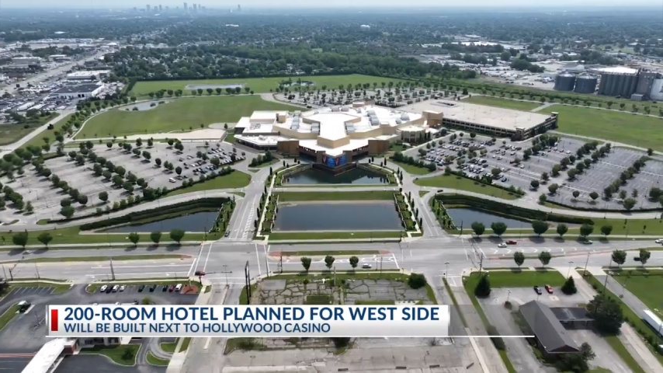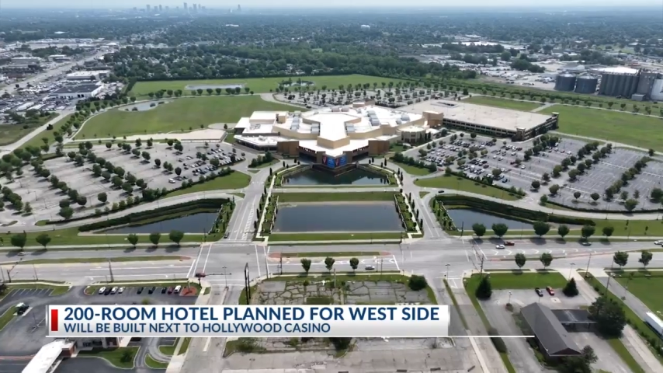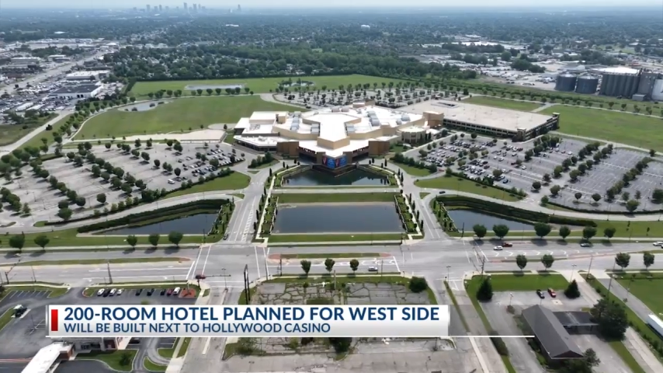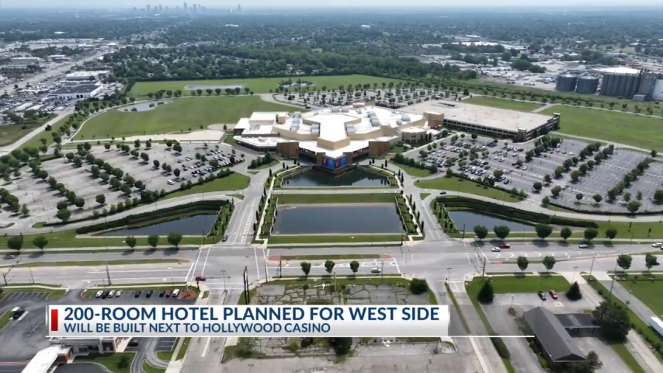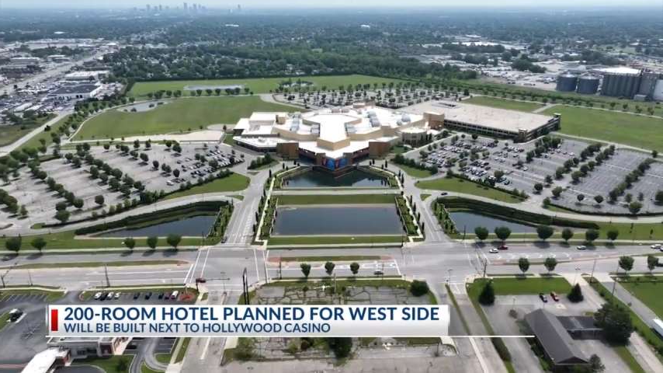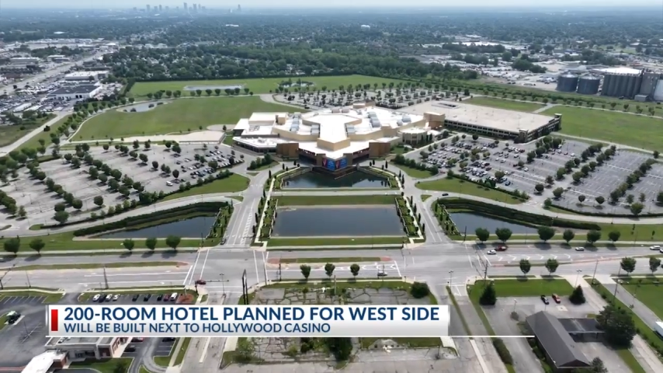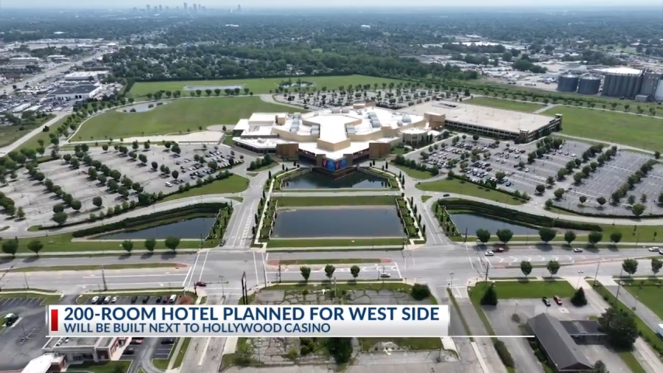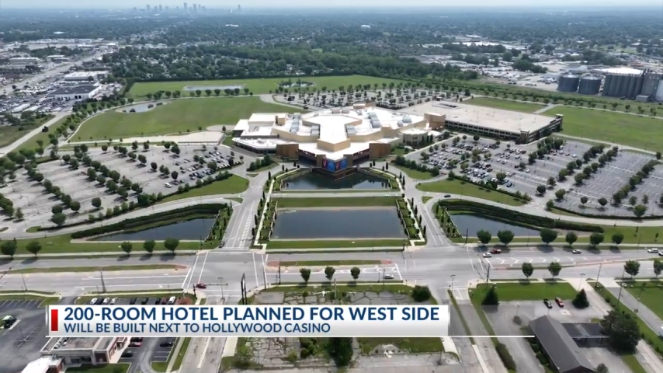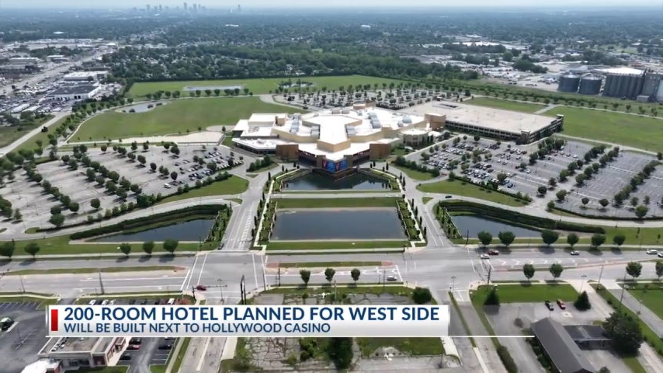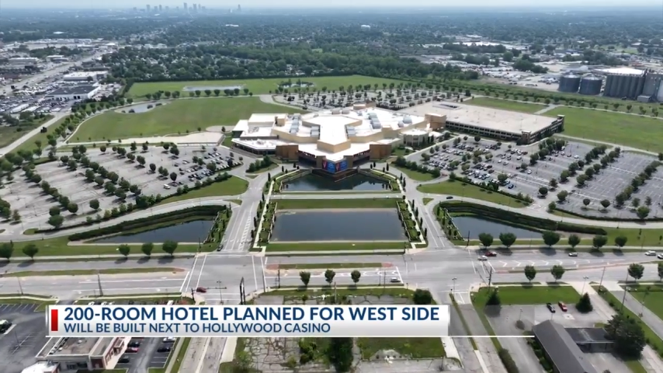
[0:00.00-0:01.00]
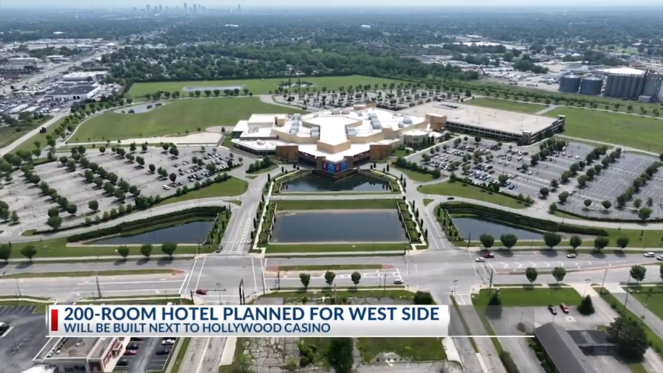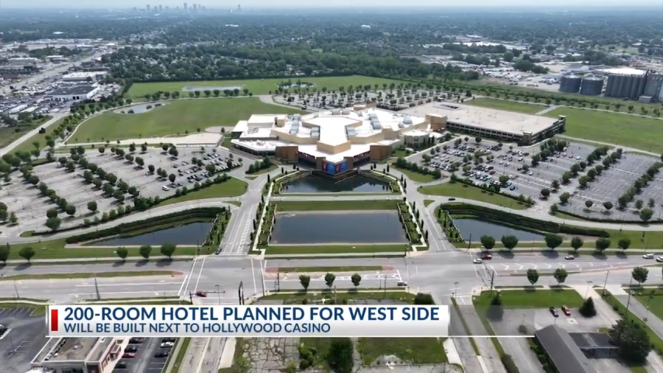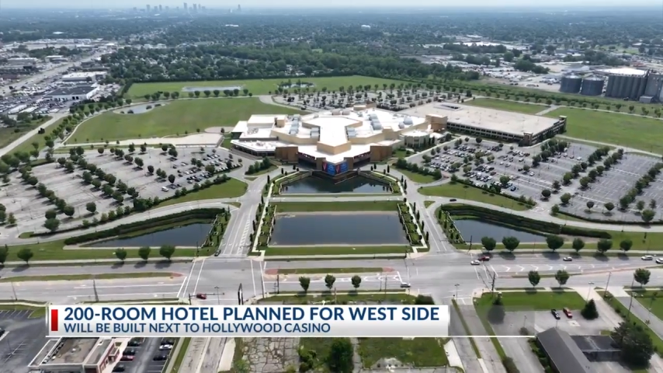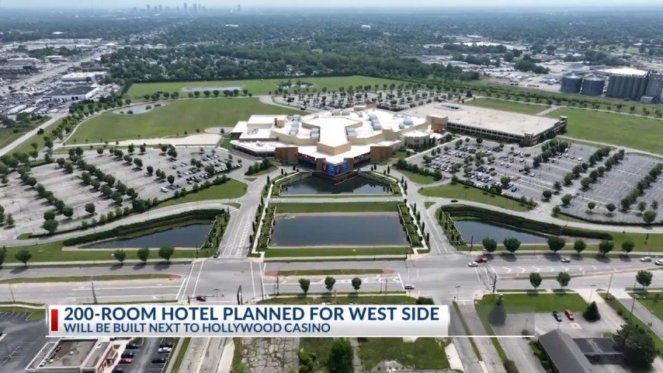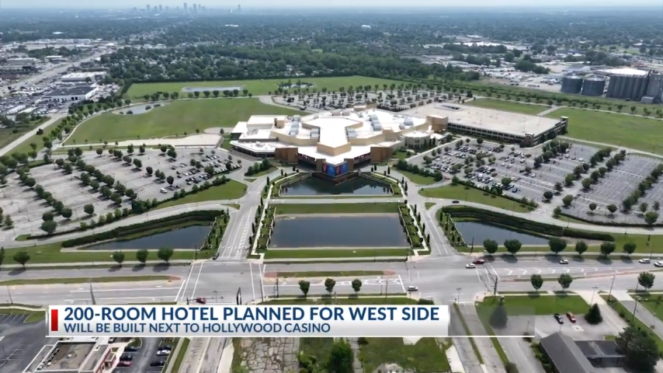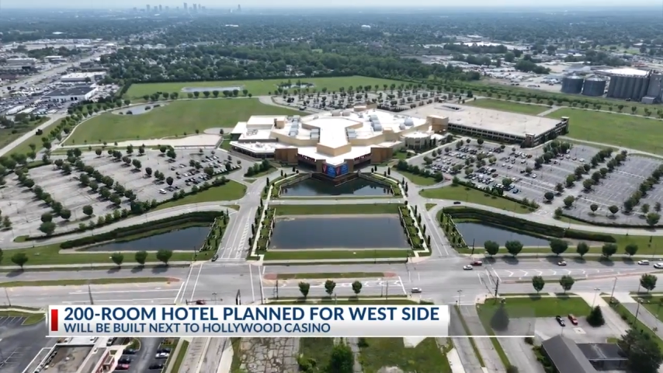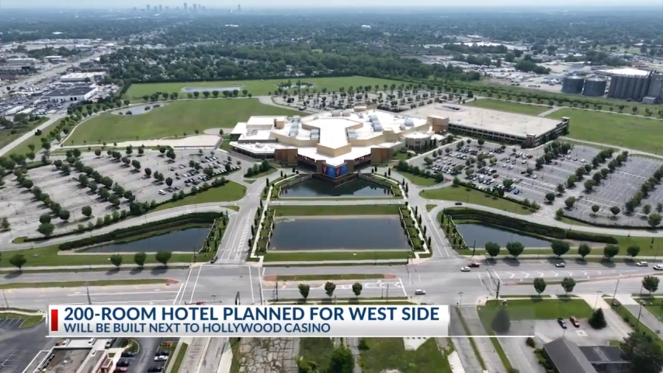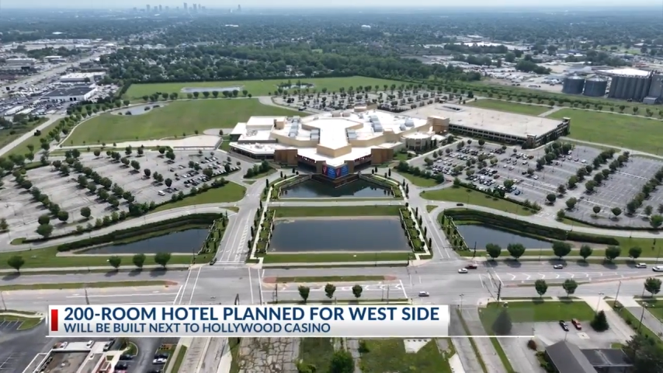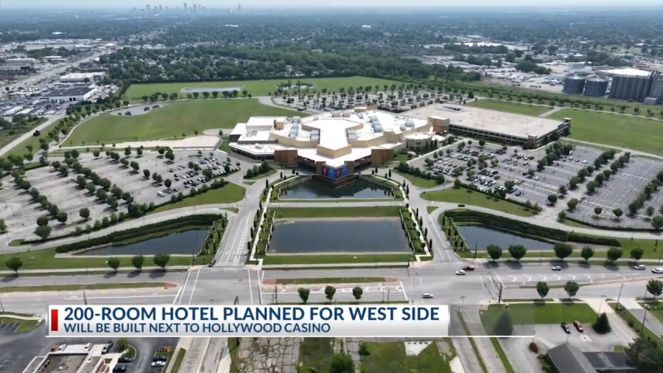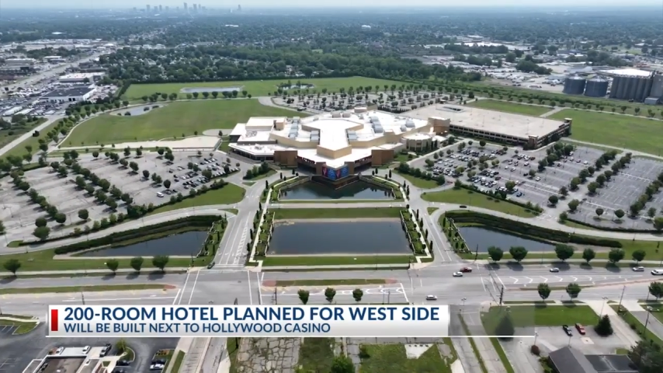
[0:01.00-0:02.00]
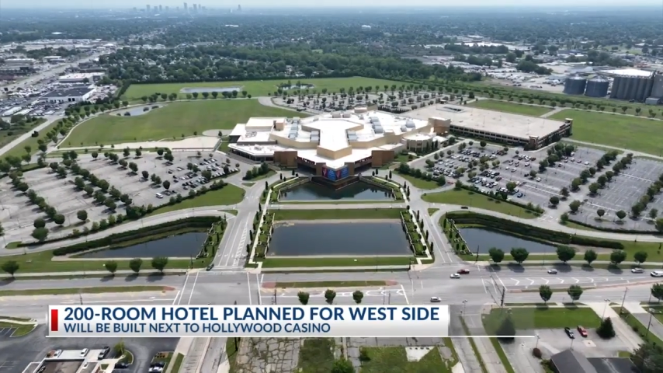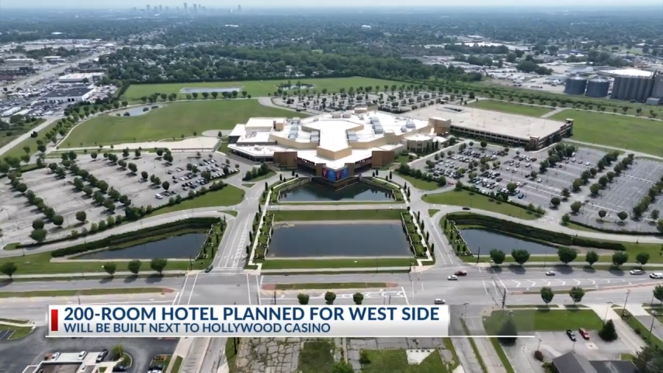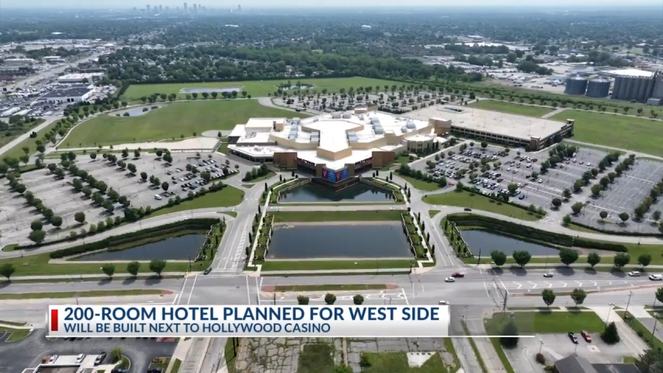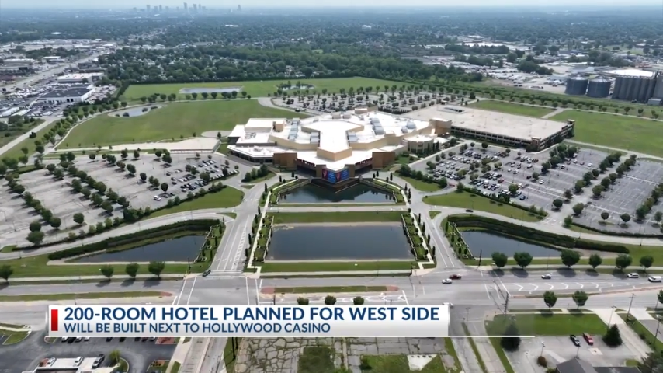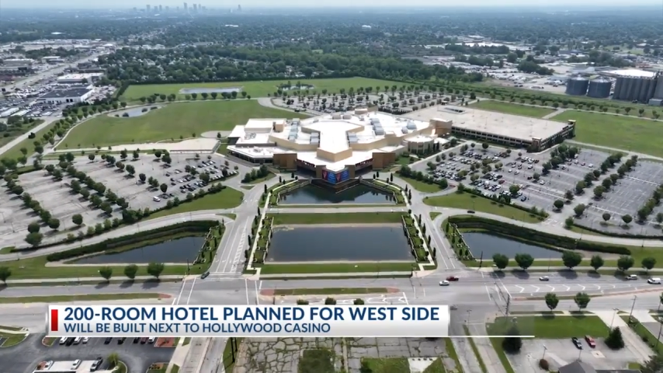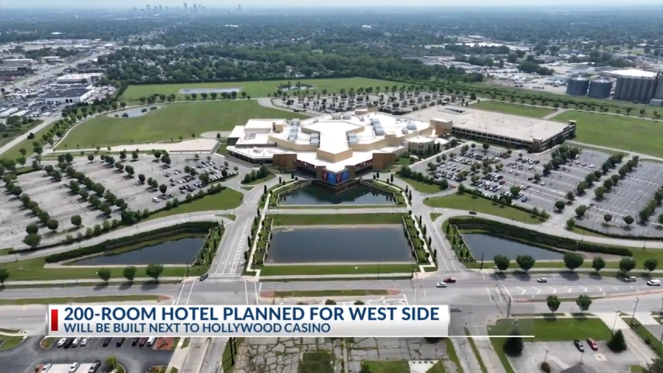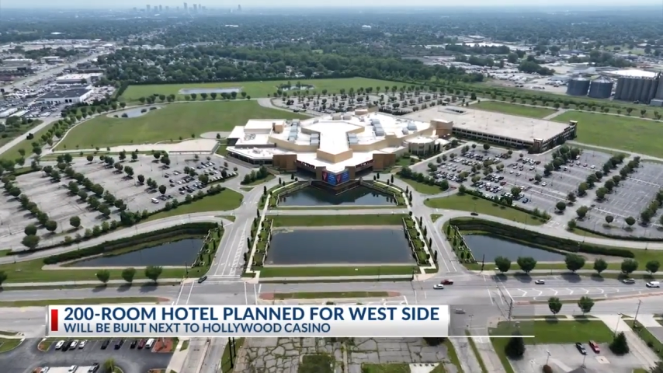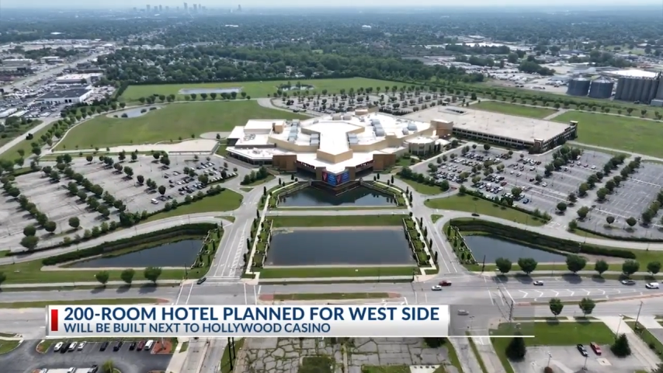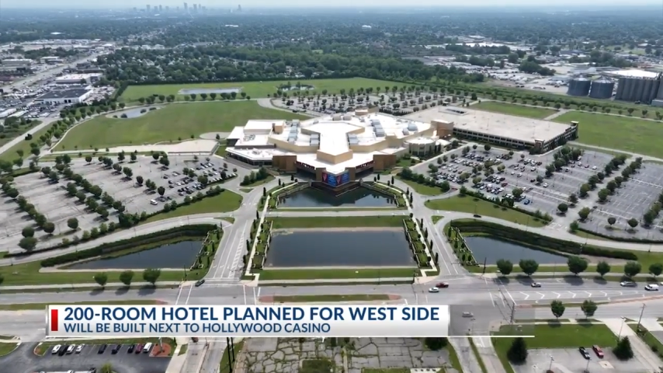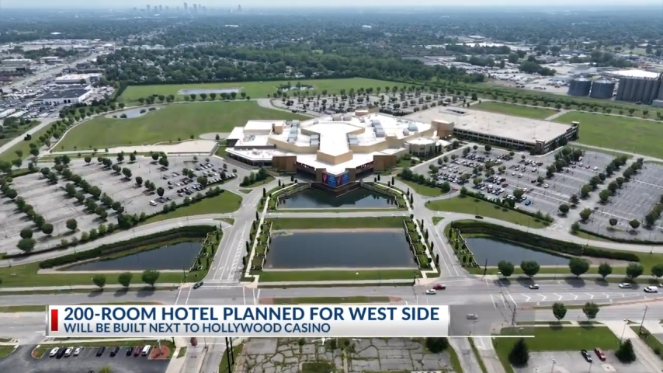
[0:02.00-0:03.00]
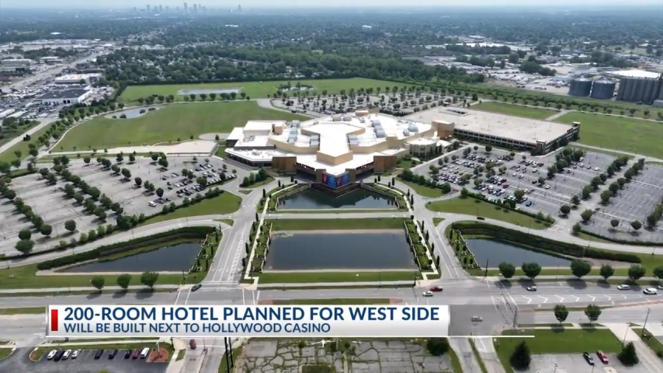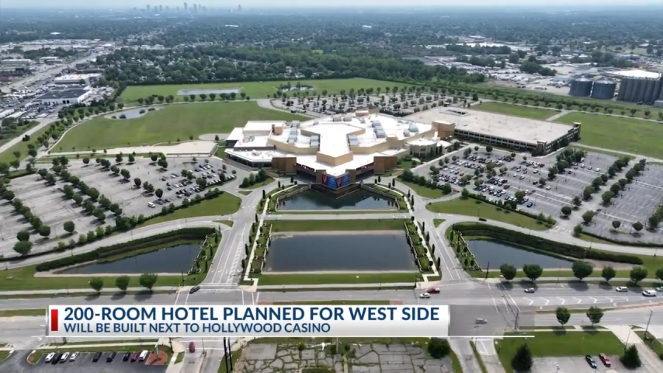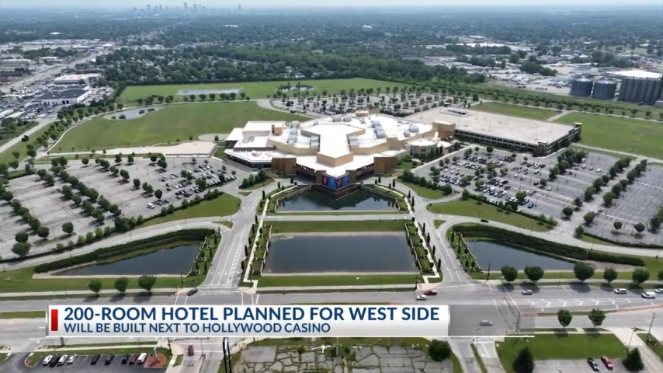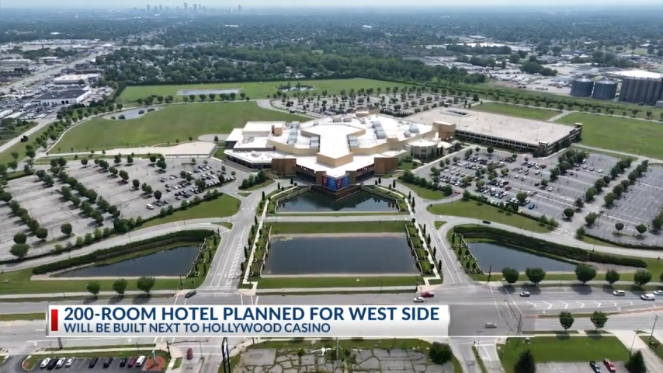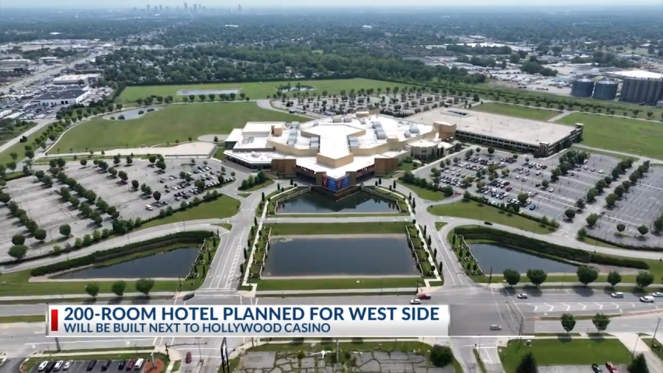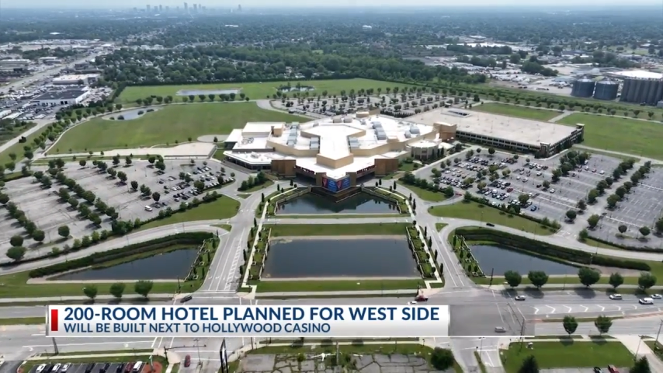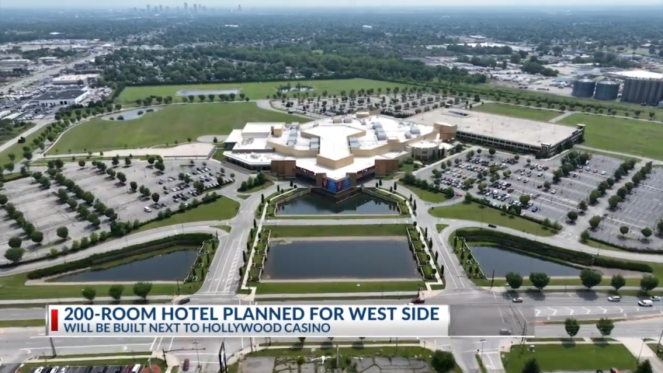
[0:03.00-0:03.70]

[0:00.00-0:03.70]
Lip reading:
No face is visible, so there are no lips to read.